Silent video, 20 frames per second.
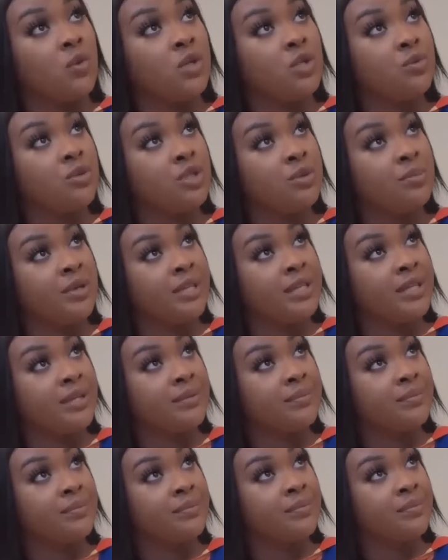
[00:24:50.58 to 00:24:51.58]
With which money?
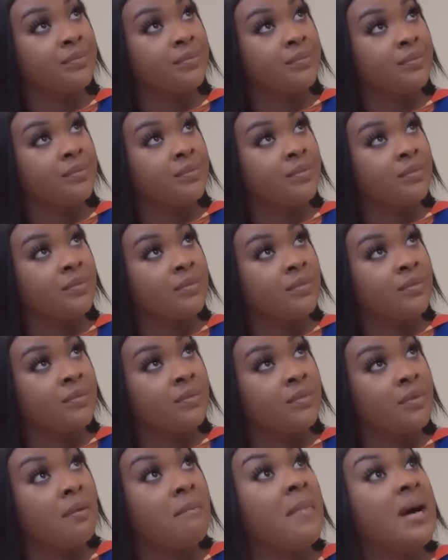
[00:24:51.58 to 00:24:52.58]

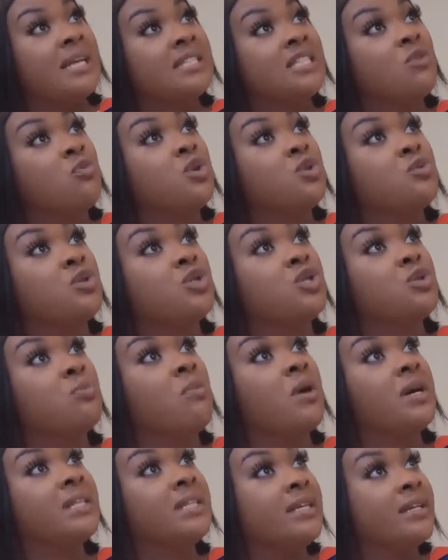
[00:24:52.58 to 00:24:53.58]
Mercy, with which
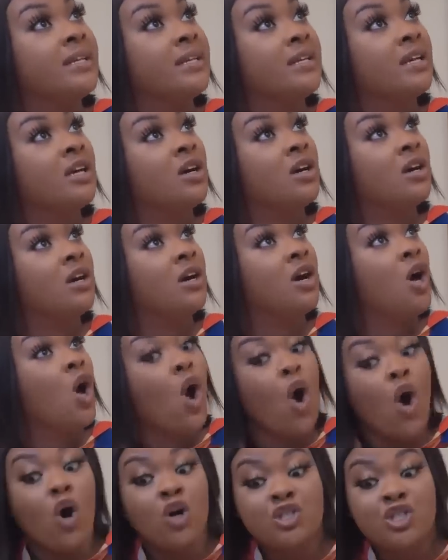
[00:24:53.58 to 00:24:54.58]
money?
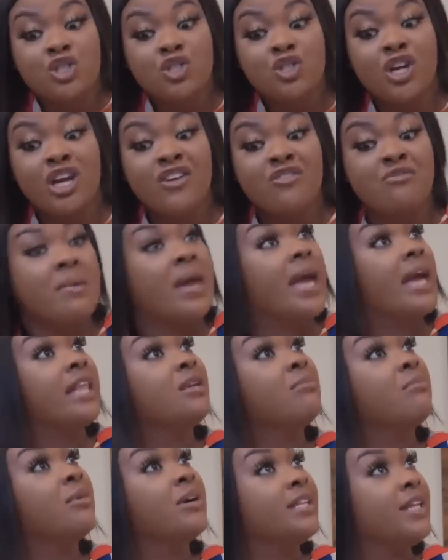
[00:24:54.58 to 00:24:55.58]
Or did you give me
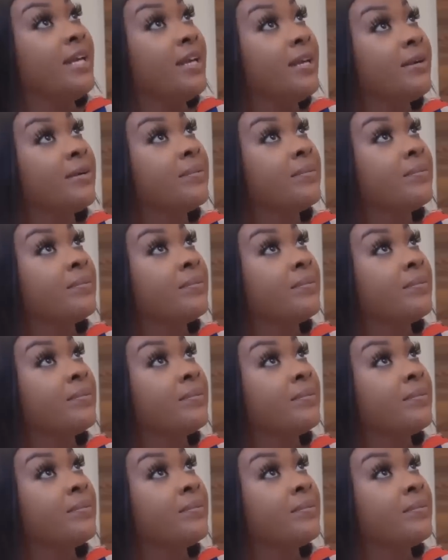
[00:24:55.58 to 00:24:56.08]
any money?